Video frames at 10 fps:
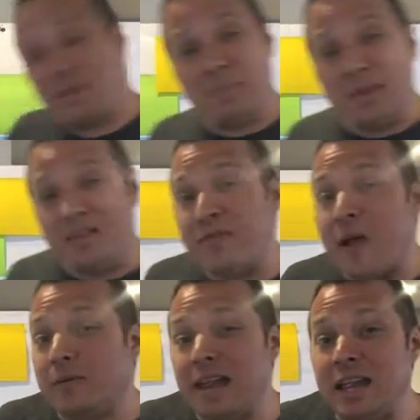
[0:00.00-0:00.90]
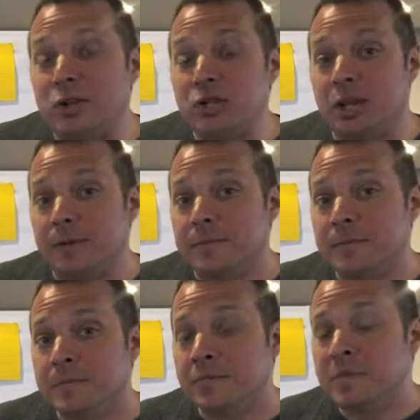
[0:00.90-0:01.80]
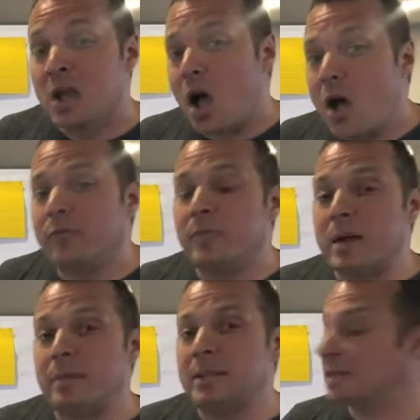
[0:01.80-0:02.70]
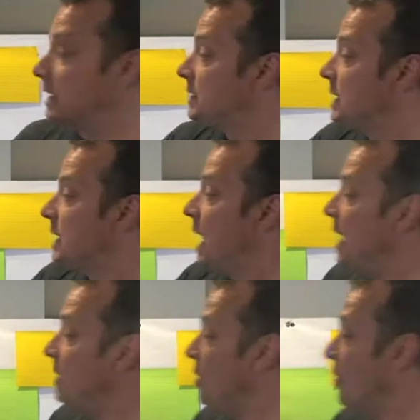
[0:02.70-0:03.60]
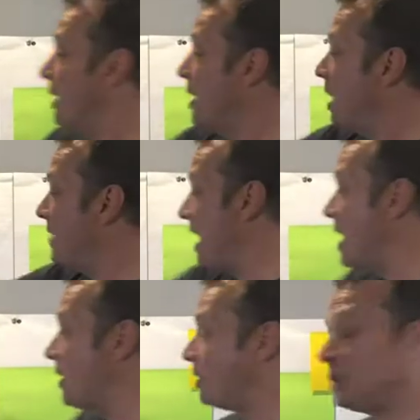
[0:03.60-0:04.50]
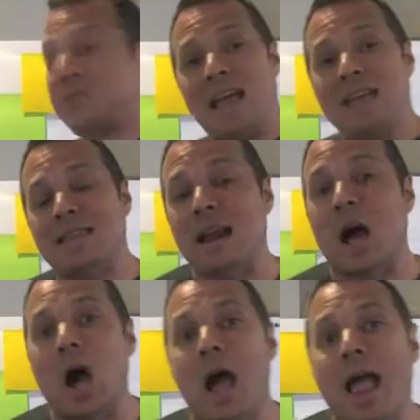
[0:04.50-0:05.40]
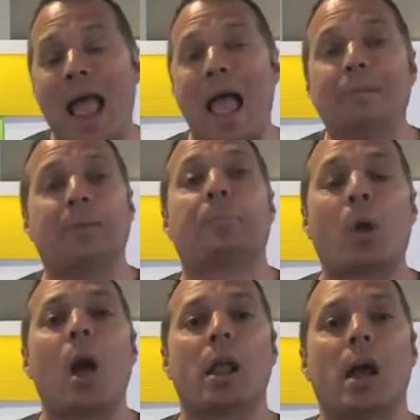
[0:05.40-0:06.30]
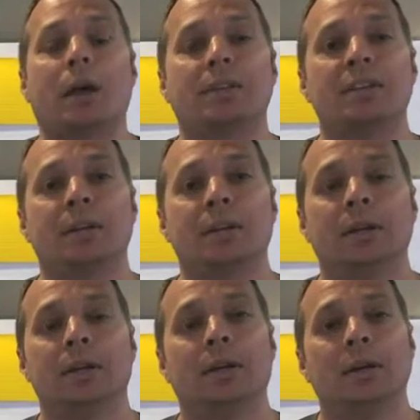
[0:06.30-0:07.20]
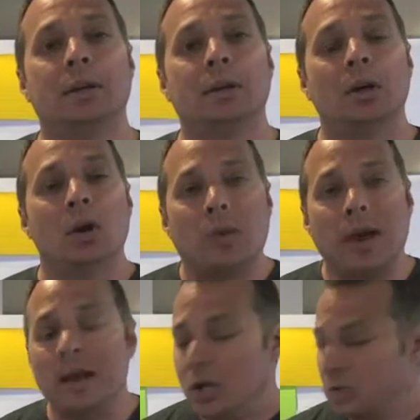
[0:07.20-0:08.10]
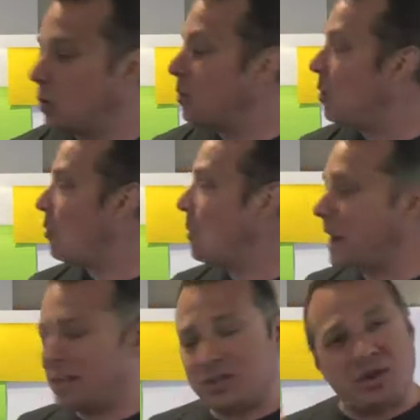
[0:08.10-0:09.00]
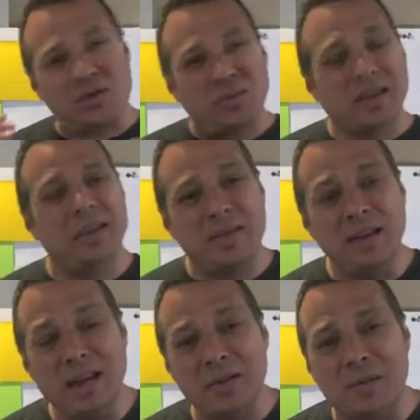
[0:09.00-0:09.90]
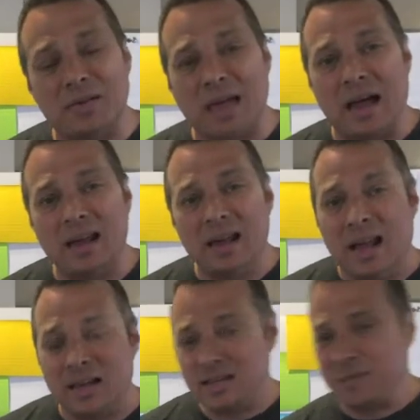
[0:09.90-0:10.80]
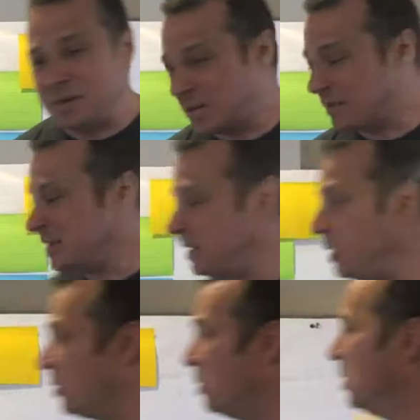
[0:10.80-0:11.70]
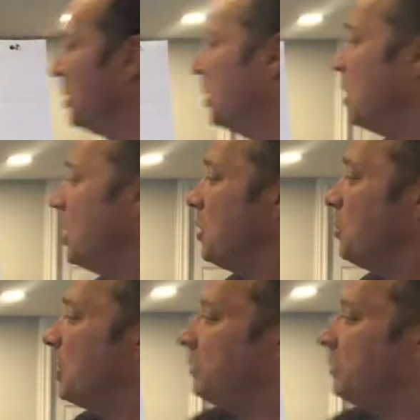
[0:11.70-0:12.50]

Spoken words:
be the foundation of my business. And you know what? They understand that I am the product, right? So when I started really thinking about that, I said to myself, I said, when